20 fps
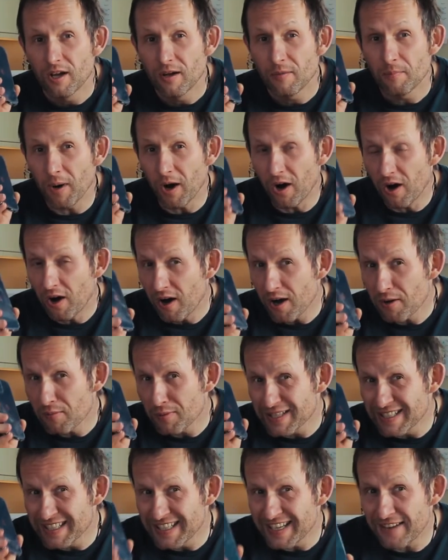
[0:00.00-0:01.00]
but I
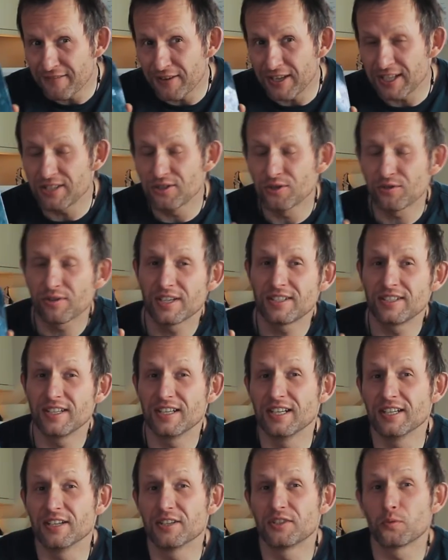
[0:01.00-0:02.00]
was never interested
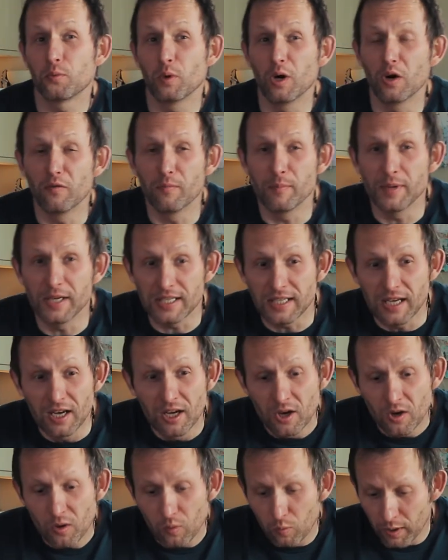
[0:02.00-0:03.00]
in the 12 mini.
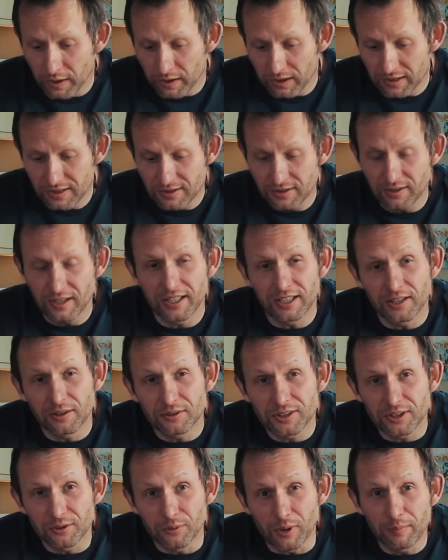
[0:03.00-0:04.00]
When I decided I was
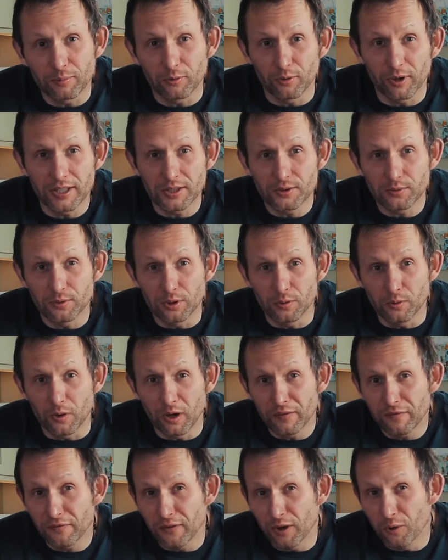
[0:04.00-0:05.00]
going to upgrade to a new
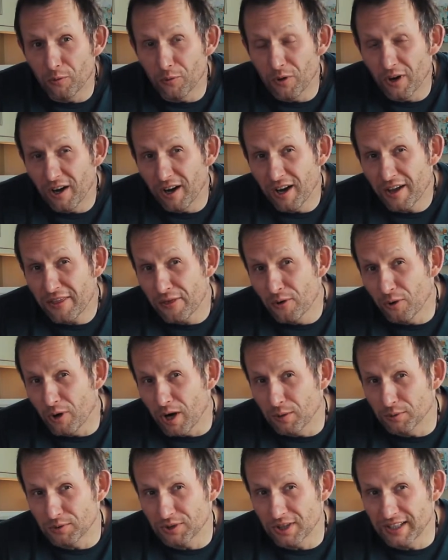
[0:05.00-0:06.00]
iPhone, I thought
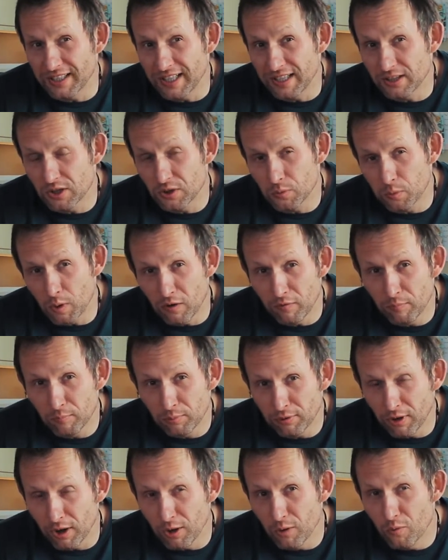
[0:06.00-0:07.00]
I was going to get the 12
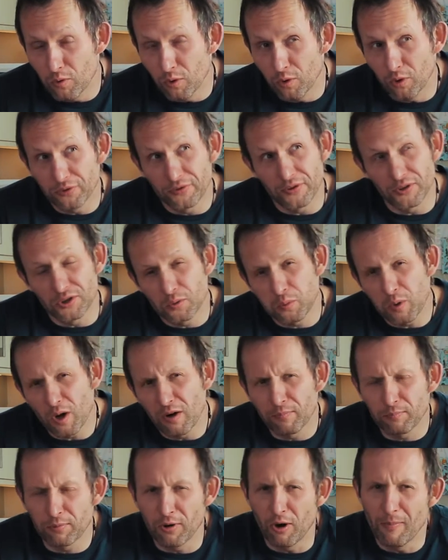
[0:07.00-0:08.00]
Pro or the
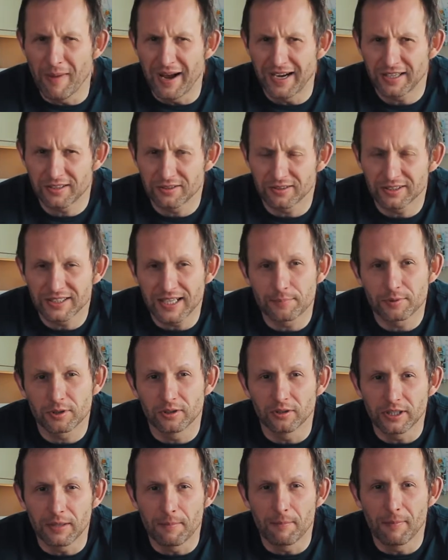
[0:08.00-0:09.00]
12 Pro Max. Looks
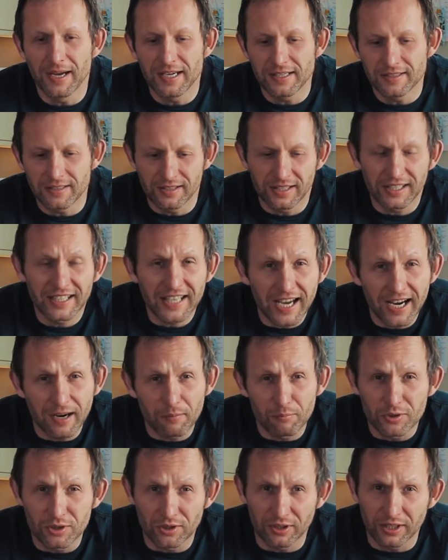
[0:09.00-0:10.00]
absolutely amazing. The
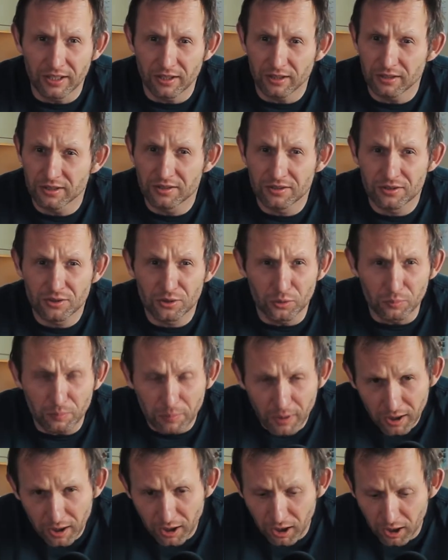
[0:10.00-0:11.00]
cameras on it are
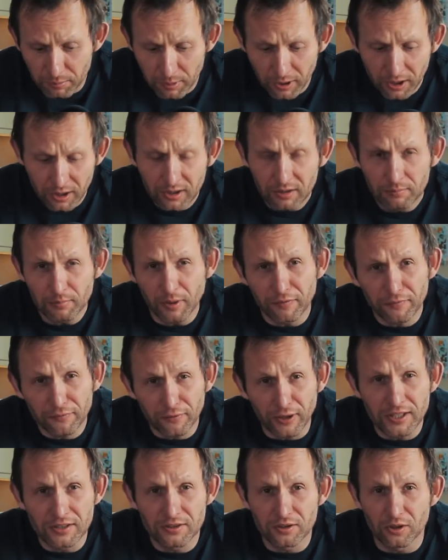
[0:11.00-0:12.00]
superb. My
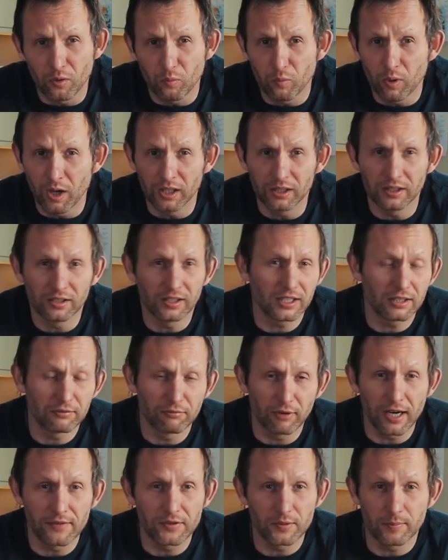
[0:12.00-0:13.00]
friend's got one. He
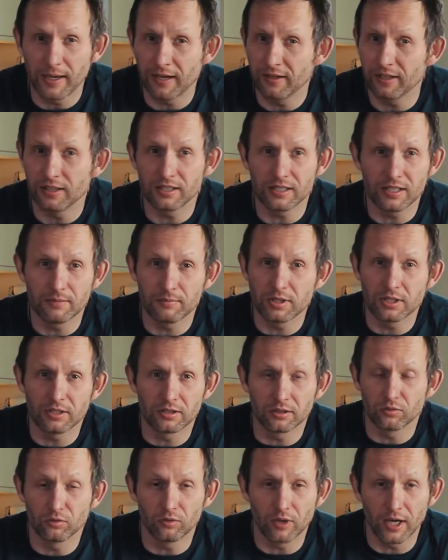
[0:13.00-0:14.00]
raves about it. The images are
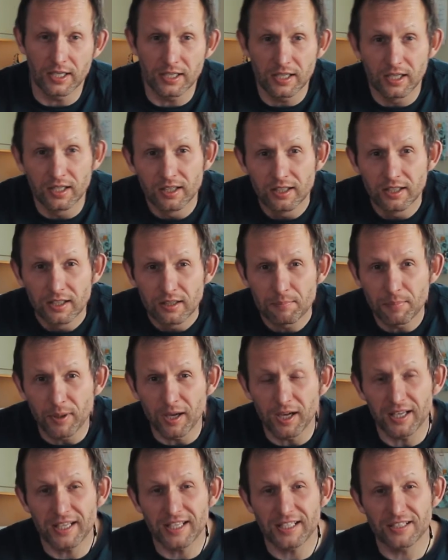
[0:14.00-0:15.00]
great.
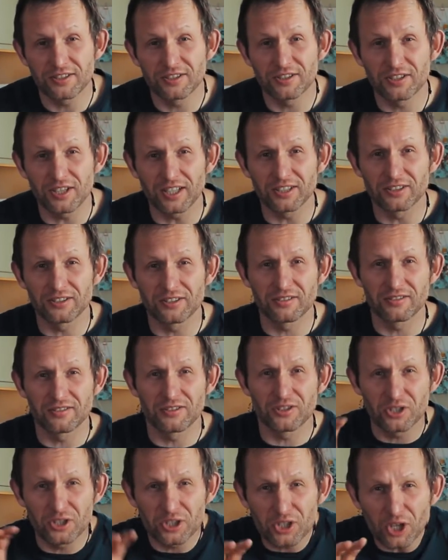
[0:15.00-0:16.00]
But it's just
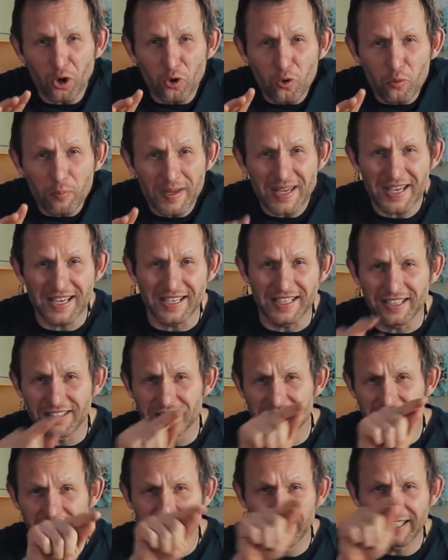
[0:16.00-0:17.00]
so big.
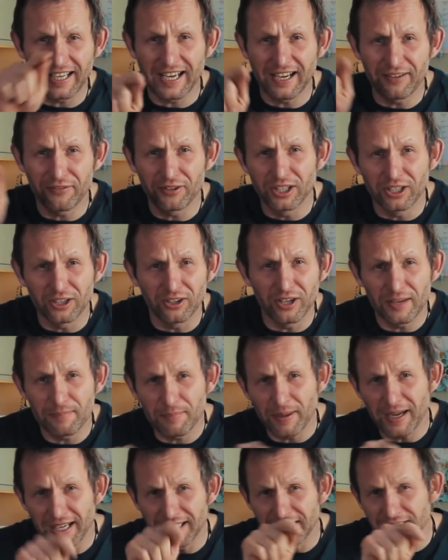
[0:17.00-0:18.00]
It's like having an
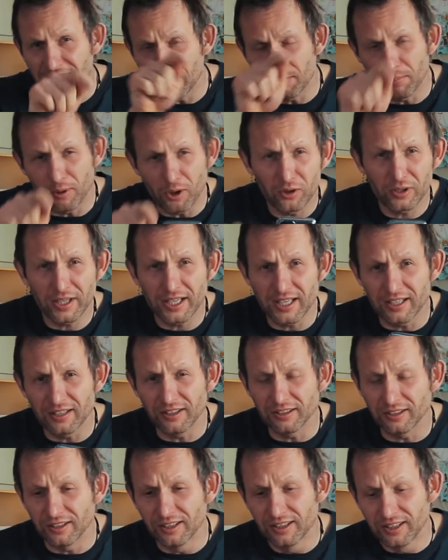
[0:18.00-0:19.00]
iPad in your pocket
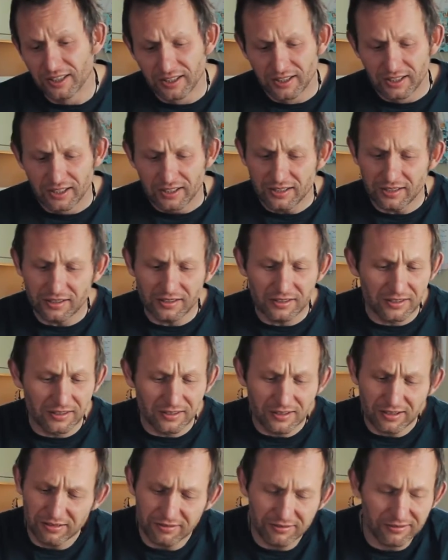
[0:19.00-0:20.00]
and
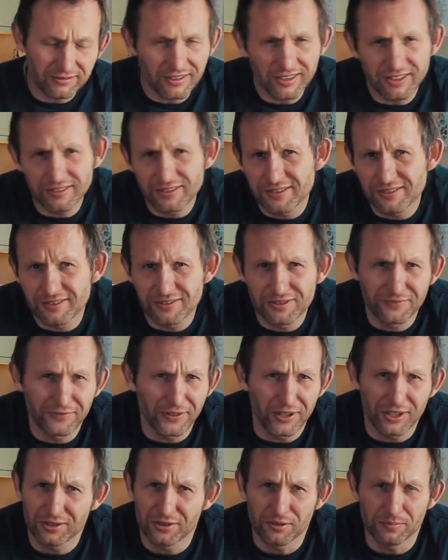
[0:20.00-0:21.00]
it's
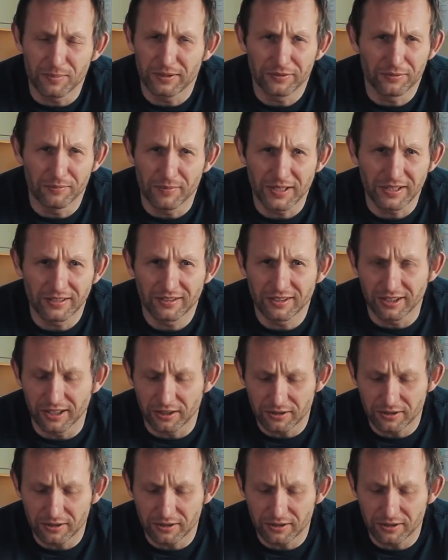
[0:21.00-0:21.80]
far too big for me. You know,